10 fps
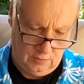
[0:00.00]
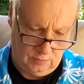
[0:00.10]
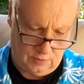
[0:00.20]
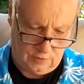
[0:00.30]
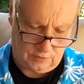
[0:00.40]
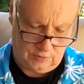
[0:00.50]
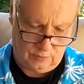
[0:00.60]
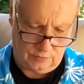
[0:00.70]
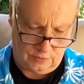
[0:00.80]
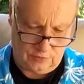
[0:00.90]
because they
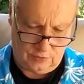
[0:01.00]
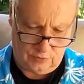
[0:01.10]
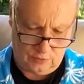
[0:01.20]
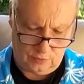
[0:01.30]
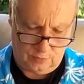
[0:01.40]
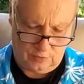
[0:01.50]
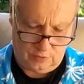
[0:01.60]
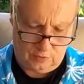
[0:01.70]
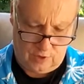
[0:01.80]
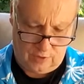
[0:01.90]
would see you as being
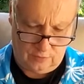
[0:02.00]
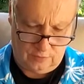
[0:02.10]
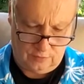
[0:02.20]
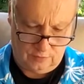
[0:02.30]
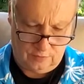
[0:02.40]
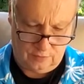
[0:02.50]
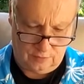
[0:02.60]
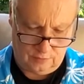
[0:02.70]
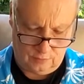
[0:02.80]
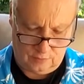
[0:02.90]
grounded
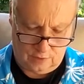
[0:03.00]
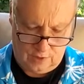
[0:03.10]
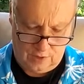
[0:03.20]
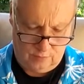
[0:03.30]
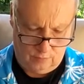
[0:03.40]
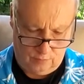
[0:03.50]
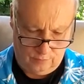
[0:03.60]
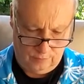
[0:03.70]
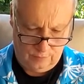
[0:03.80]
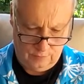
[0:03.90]
and reliable,
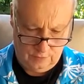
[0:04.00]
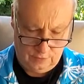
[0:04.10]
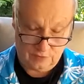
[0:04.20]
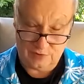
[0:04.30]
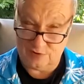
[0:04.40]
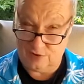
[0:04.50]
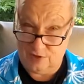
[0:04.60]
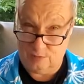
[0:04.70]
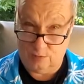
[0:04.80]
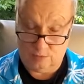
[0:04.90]

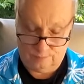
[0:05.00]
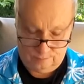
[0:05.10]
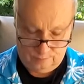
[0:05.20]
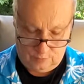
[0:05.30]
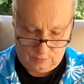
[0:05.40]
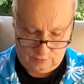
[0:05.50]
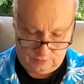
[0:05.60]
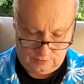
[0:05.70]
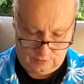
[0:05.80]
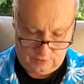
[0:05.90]
stable,
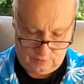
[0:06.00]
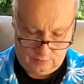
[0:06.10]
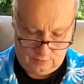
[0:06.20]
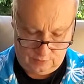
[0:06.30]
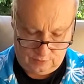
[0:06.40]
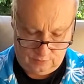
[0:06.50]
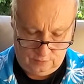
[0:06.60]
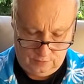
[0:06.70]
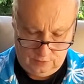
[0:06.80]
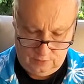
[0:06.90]
emotionally stable, you know.
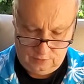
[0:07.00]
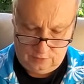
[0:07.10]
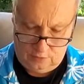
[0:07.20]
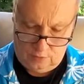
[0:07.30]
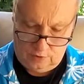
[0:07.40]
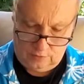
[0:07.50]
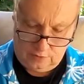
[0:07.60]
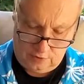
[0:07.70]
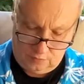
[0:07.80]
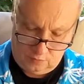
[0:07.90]

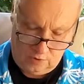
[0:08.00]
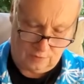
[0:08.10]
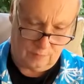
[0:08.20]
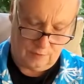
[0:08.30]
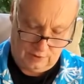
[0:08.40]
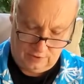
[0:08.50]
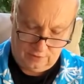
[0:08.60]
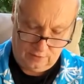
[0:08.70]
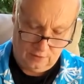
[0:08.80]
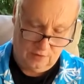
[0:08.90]
They don't want like
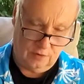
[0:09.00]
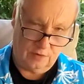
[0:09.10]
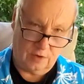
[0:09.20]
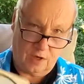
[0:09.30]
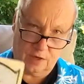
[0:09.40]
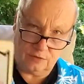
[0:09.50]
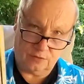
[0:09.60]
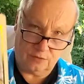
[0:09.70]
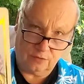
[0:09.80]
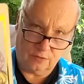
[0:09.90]
guys
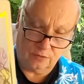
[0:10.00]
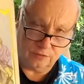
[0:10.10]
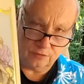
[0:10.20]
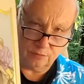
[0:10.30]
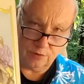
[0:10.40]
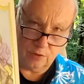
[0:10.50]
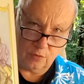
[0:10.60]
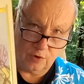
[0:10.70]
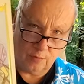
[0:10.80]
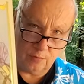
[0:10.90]
or girls
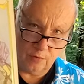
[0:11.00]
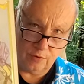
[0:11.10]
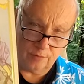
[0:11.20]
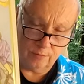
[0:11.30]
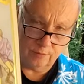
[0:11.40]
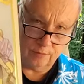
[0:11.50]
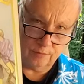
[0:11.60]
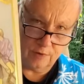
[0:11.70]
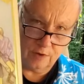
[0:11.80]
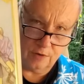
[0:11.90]
blowing up on them
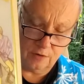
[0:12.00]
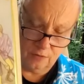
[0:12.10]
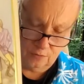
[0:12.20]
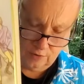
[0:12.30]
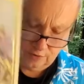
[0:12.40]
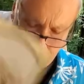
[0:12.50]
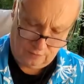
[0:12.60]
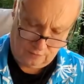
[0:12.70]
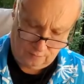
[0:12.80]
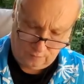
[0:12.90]
out of nowhere
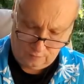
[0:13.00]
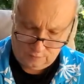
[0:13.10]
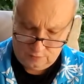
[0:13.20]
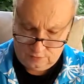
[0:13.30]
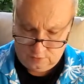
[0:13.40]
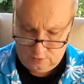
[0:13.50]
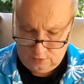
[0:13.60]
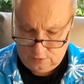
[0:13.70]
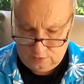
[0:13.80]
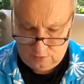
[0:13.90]

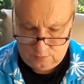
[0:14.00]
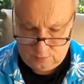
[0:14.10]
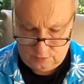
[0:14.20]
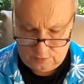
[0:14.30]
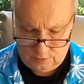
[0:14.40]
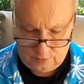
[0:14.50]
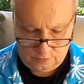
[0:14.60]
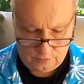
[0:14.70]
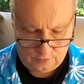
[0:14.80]
and being